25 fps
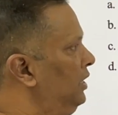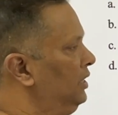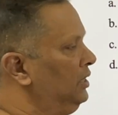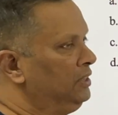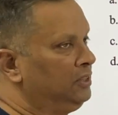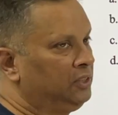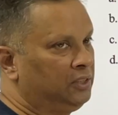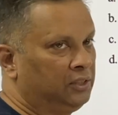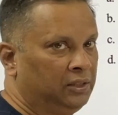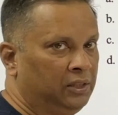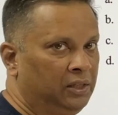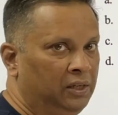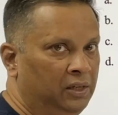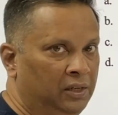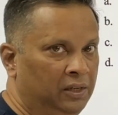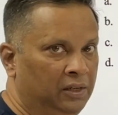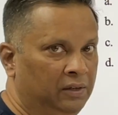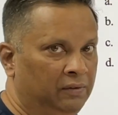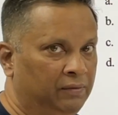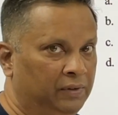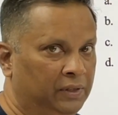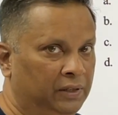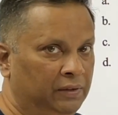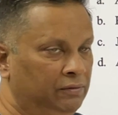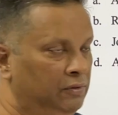ends.
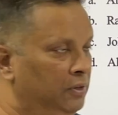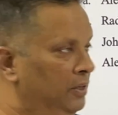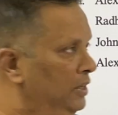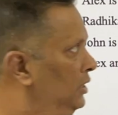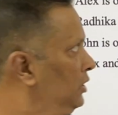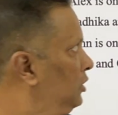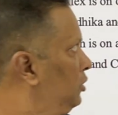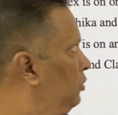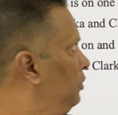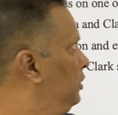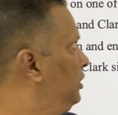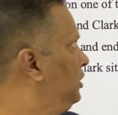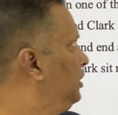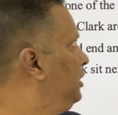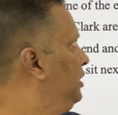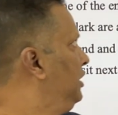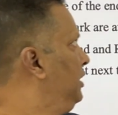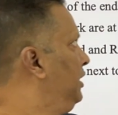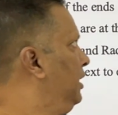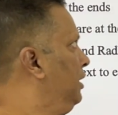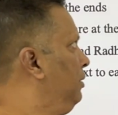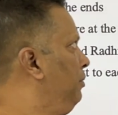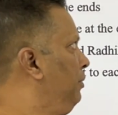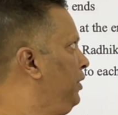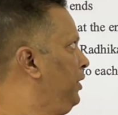One of the ends means he
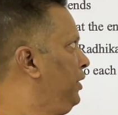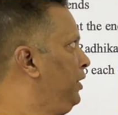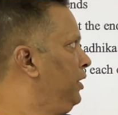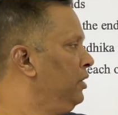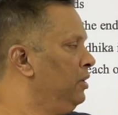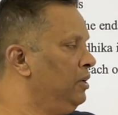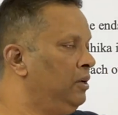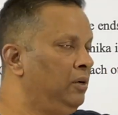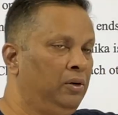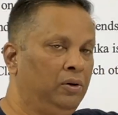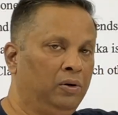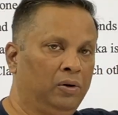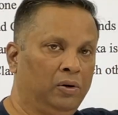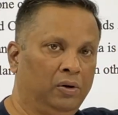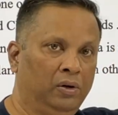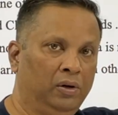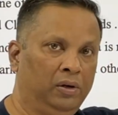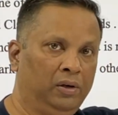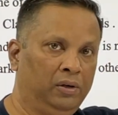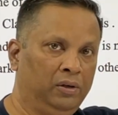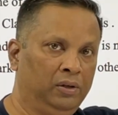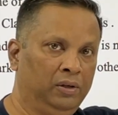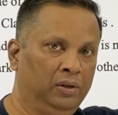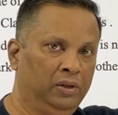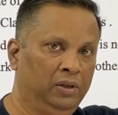can be here or
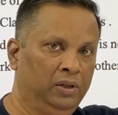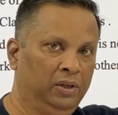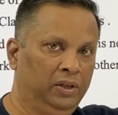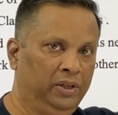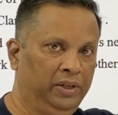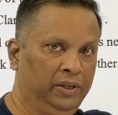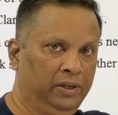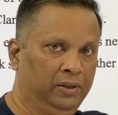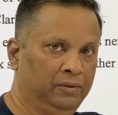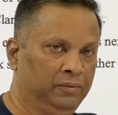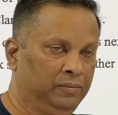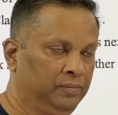here.